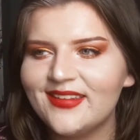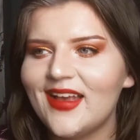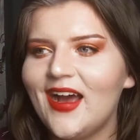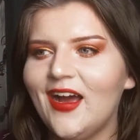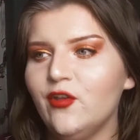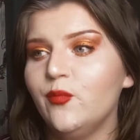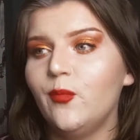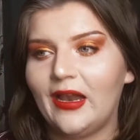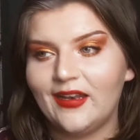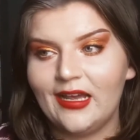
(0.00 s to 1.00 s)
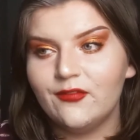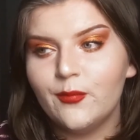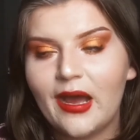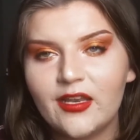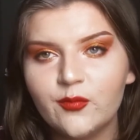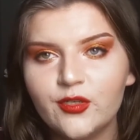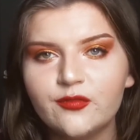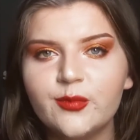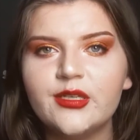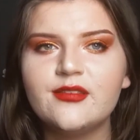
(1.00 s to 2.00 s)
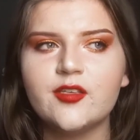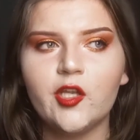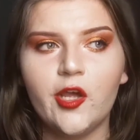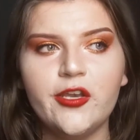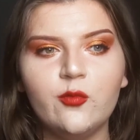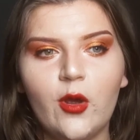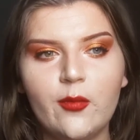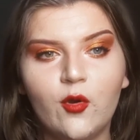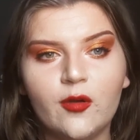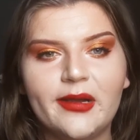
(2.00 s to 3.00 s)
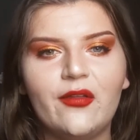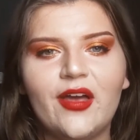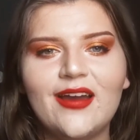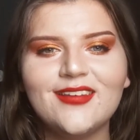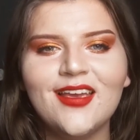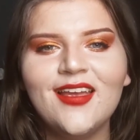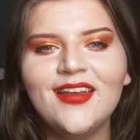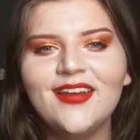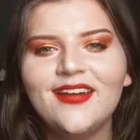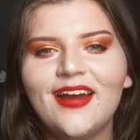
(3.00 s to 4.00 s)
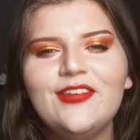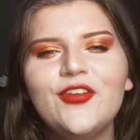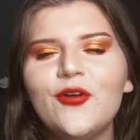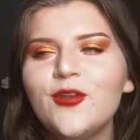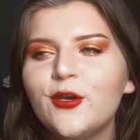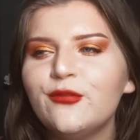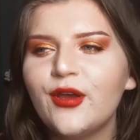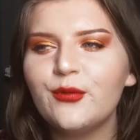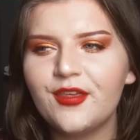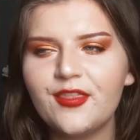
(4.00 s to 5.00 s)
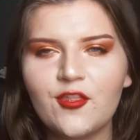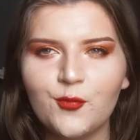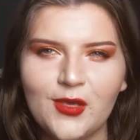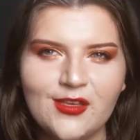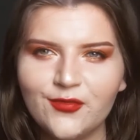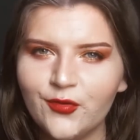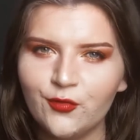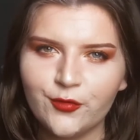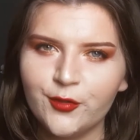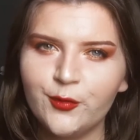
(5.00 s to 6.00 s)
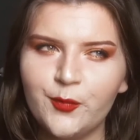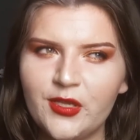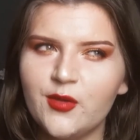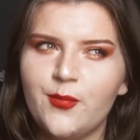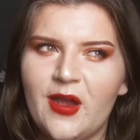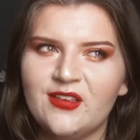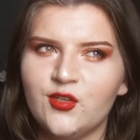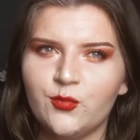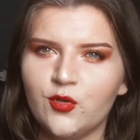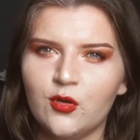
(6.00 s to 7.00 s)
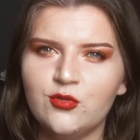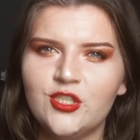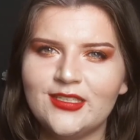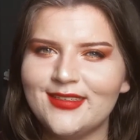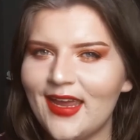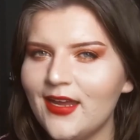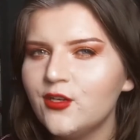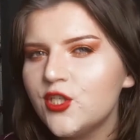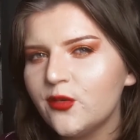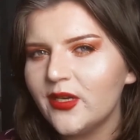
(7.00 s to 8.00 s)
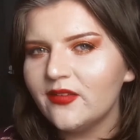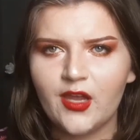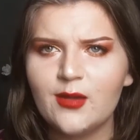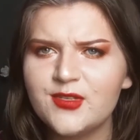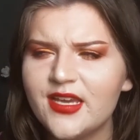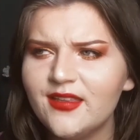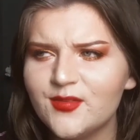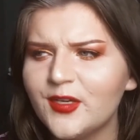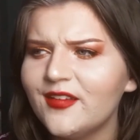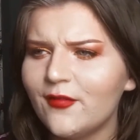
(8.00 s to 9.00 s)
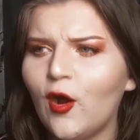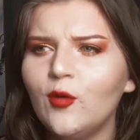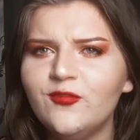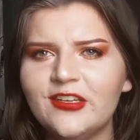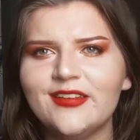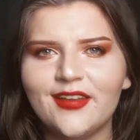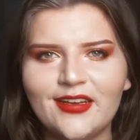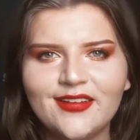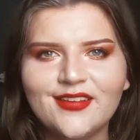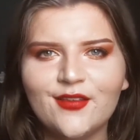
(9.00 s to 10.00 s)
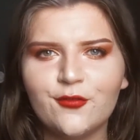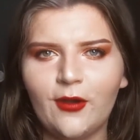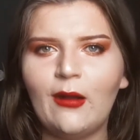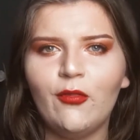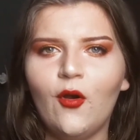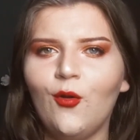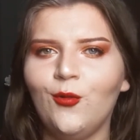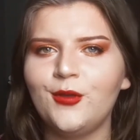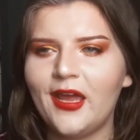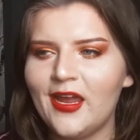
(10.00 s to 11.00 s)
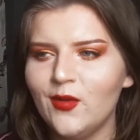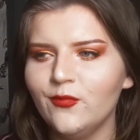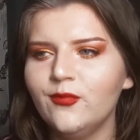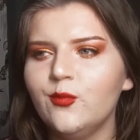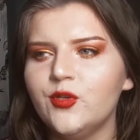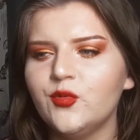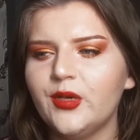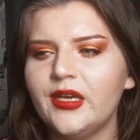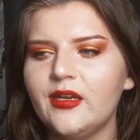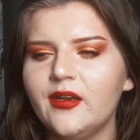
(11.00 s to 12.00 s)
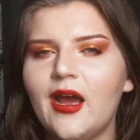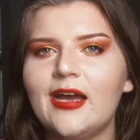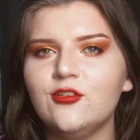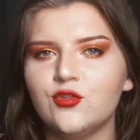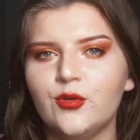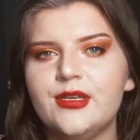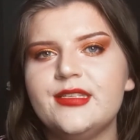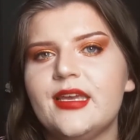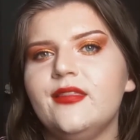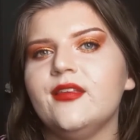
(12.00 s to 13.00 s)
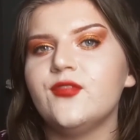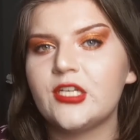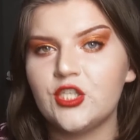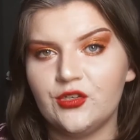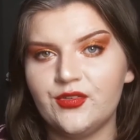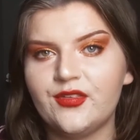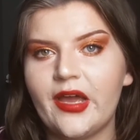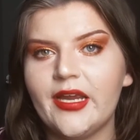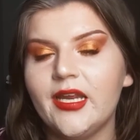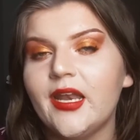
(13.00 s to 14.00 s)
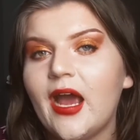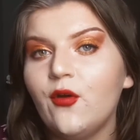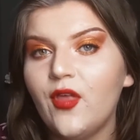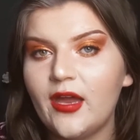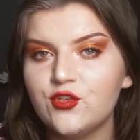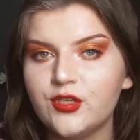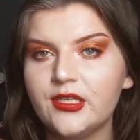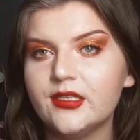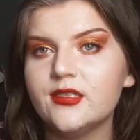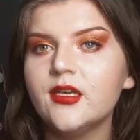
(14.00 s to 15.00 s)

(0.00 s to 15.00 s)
and Black Lives Matter movements and learning way more about that, I don't know if I would think that the peaceful route would be the best approach to take to it. I'm saying this because there are obvious links throughout the whole game between androids in this fictional society and how they're treated,